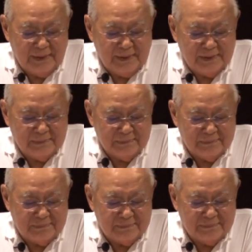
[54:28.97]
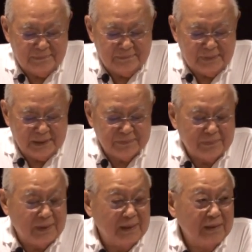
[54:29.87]
and bless
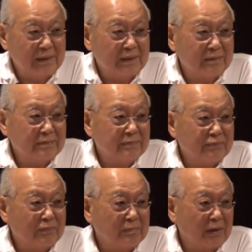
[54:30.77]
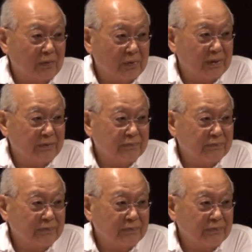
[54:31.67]
my heart for my wife